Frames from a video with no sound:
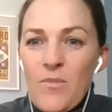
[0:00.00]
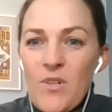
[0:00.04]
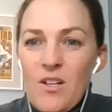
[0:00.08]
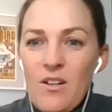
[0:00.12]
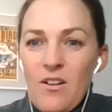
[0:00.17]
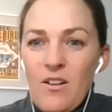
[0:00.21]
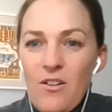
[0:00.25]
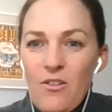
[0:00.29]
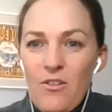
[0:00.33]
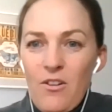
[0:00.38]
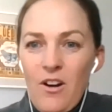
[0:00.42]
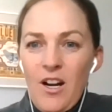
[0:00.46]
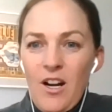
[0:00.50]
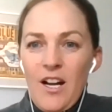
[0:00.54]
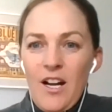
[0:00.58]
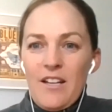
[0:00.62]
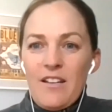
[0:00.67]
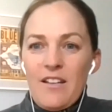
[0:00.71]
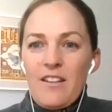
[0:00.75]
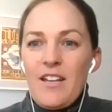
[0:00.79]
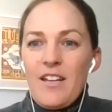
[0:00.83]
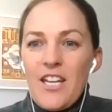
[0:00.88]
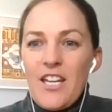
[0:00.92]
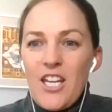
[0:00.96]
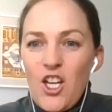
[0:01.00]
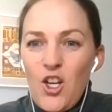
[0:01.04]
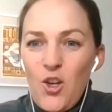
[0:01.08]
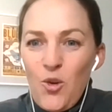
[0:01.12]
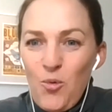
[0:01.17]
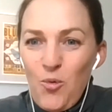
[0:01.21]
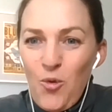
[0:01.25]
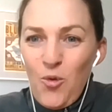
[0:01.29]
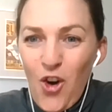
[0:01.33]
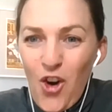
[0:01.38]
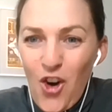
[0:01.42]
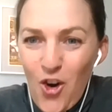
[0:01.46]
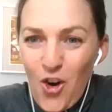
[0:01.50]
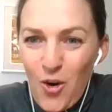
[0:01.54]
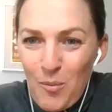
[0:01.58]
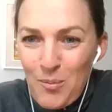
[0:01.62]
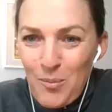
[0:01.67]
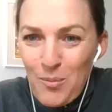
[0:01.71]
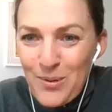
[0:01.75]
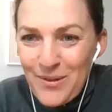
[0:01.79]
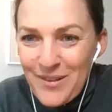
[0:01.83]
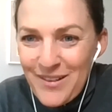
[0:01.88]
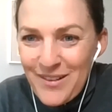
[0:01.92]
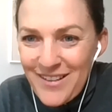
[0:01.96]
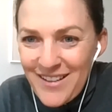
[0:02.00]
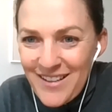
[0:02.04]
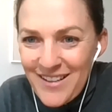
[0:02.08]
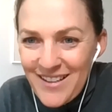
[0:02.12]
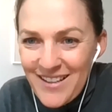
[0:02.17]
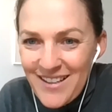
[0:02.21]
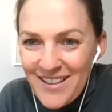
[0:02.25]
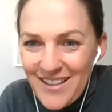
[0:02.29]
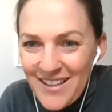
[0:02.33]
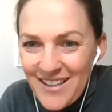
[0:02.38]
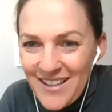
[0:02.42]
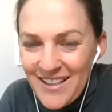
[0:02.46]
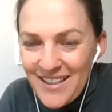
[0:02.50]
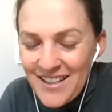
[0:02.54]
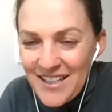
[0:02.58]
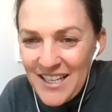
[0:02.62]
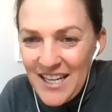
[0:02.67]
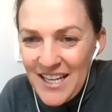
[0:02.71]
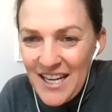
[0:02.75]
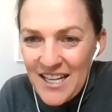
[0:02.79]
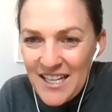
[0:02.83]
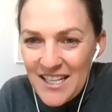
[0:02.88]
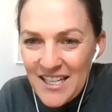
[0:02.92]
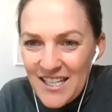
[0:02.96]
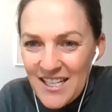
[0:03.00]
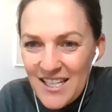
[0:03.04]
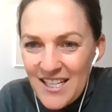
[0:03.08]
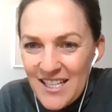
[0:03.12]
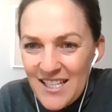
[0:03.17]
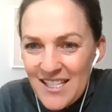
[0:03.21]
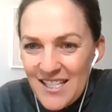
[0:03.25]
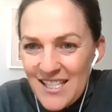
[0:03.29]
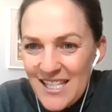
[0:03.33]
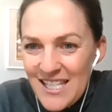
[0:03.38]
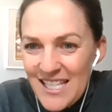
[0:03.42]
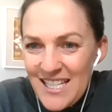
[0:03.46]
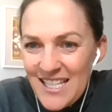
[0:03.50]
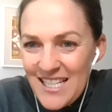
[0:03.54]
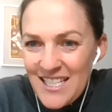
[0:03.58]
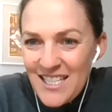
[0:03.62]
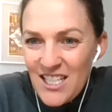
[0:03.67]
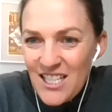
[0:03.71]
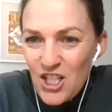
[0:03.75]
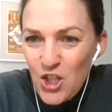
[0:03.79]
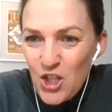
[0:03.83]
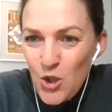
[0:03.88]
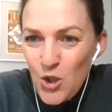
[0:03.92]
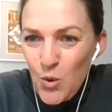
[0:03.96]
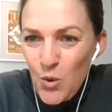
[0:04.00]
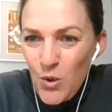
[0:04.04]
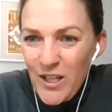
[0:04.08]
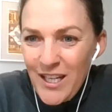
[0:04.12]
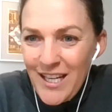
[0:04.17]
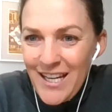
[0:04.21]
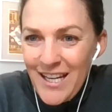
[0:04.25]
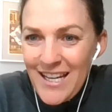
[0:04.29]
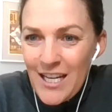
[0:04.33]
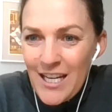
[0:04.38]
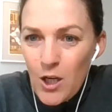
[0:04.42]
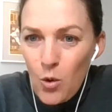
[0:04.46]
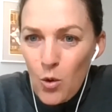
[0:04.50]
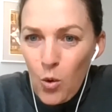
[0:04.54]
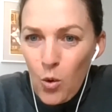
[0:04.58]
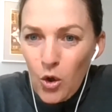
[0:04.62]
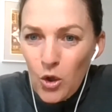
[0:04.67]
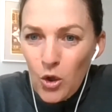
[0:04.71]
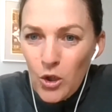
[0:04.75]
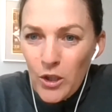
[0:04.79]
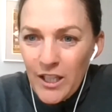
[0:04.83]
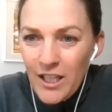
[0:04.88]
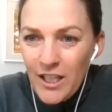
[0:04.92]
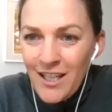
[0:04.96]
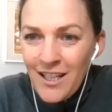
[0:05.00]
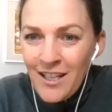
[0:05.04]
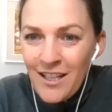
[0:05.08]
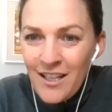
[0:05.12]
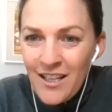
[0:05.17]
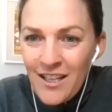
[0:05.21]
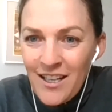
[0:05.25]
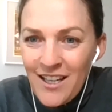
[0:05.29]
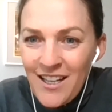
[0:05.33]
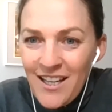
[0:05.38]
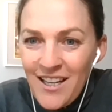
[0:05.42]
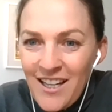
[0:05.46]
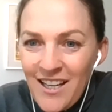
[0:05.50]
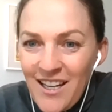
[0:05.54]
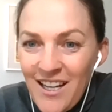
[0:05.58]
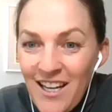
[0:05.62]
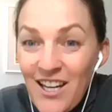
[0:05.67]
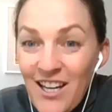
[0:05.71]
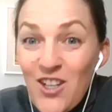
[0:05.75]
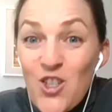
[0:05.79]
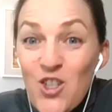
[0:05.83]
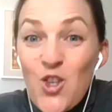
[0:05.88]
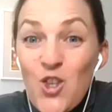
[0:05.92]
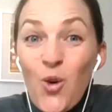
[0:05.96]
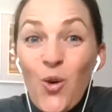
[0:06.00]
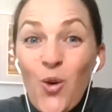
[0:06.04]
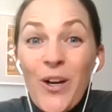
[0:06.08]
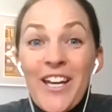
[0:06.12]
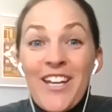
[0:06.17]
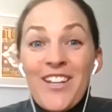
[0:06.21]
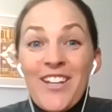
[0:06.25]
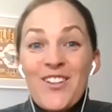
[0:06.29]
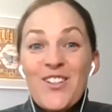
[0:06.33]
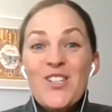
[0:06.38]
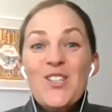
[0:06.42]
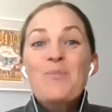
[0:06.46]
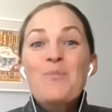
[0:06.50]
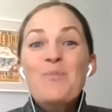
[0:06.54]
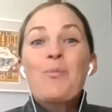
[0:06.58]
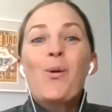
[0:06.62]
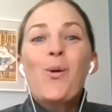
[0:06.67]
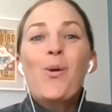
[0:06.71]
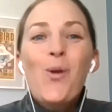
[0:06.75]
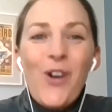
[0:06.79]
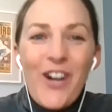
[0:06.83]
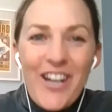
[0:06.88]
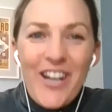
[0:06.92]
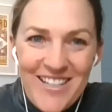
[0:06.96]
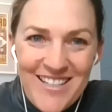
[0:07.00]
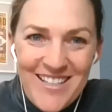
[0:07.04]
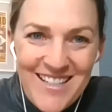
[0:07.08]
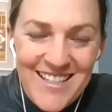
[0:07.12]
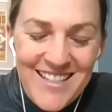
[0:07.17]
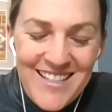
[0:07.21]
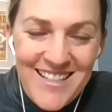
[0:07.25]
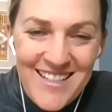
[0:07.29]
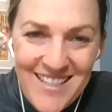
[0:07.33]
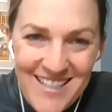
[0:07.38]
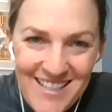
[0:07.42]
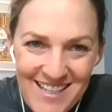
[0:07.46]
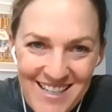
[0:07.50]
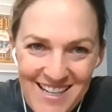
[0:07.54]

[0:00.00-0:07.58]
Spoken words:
All right, thank you, Rob. Okay, is the additional key quality enjoying the sport?